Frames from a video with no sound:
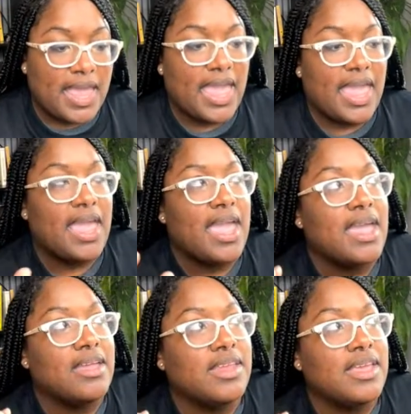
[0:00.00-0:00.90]

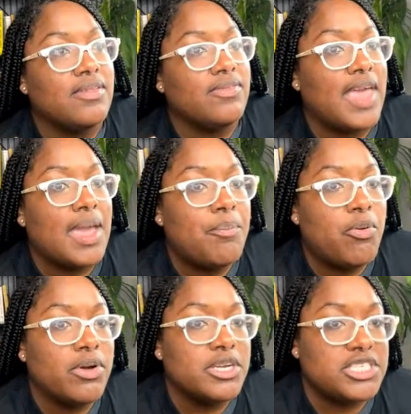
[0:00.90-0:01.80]
And that
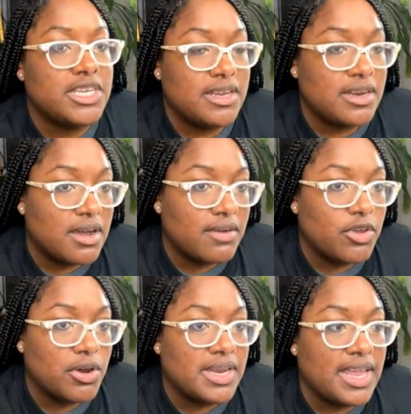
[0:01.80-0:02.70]
portion of
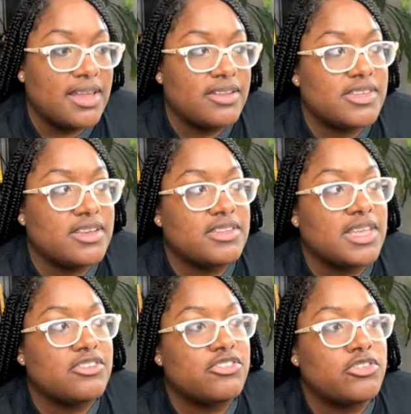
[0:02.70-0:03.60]
your analysis
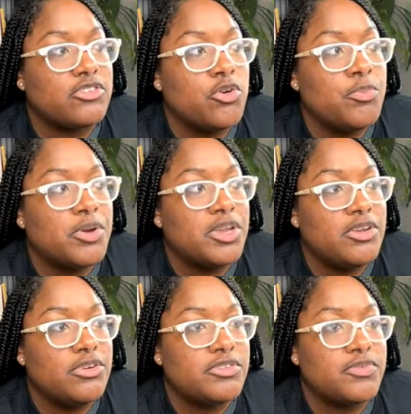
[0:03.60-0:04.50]
is super
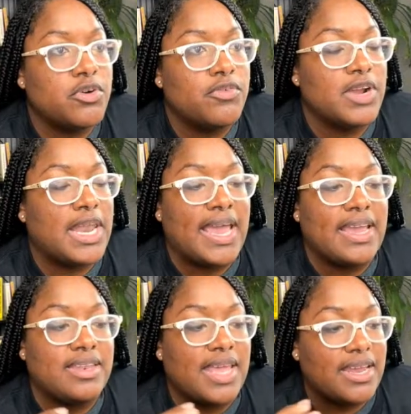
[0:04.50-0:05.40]
useful for
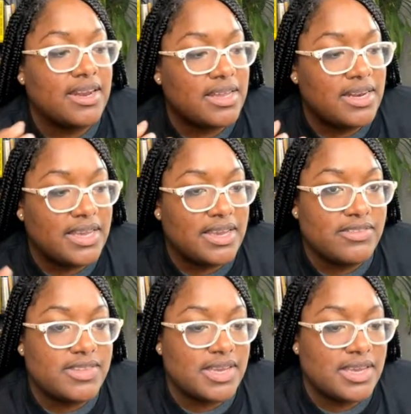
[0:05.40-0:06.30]
like data
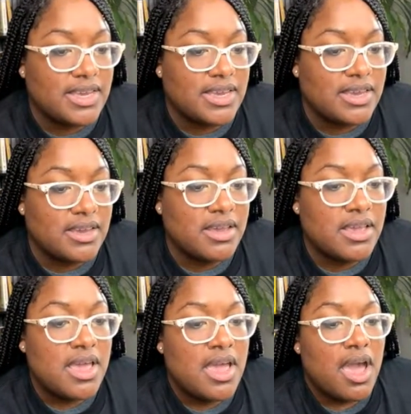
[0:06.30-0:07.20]
cleansing,
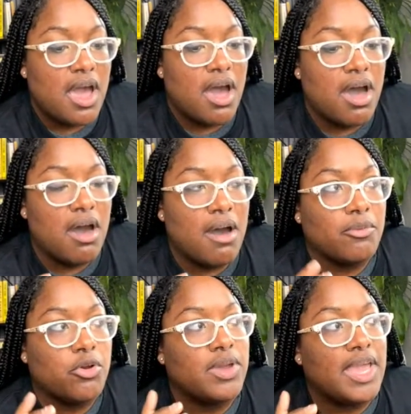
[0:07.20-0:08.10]

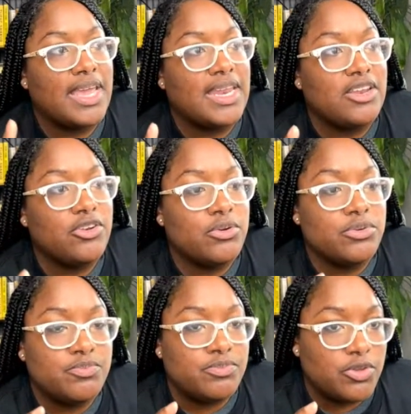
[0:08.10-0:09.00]
creating
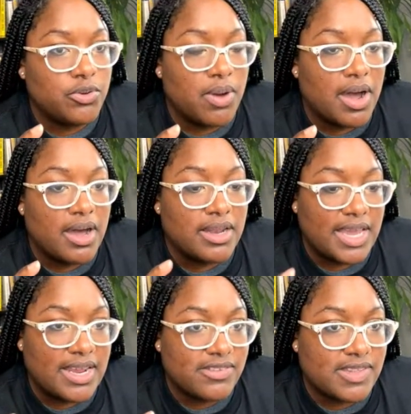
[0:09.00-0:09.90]
new
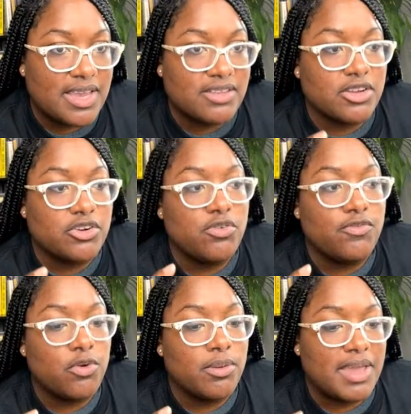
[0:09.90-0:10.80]
data sets or new
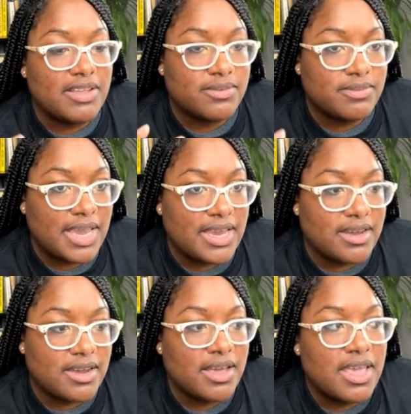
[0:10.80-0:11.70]
formats of
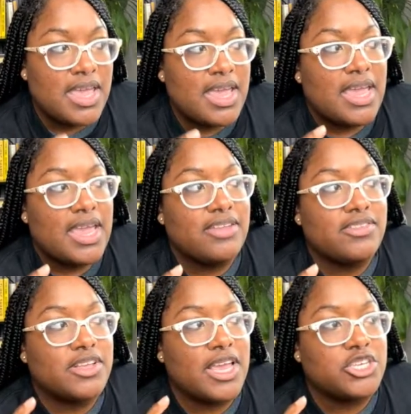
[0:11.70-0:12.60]
data.
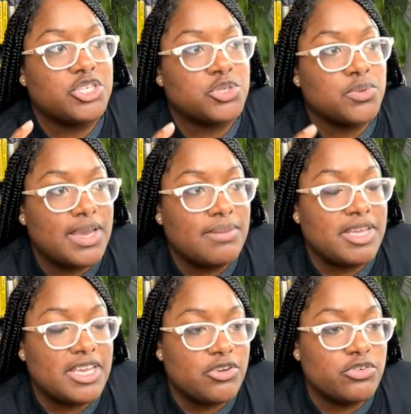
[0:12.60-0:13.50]
It's
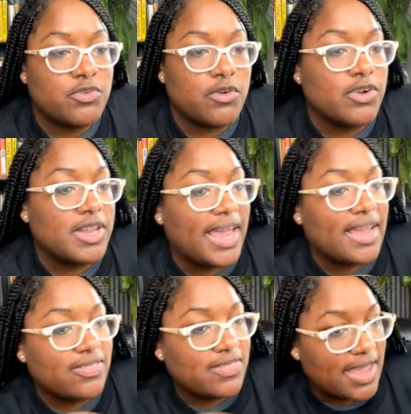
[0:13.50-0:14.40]
extremely useful for
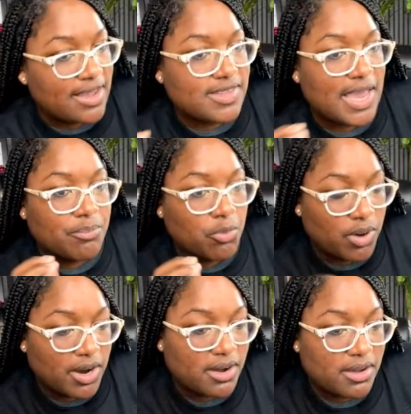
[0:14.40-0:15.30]
like that type of
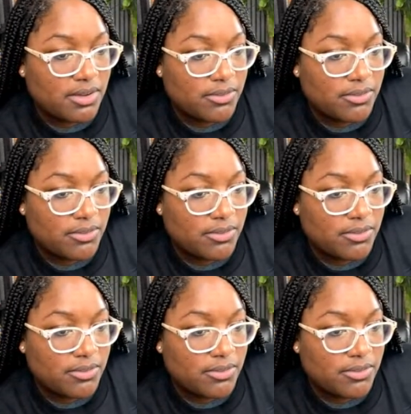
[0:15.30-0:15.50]
work.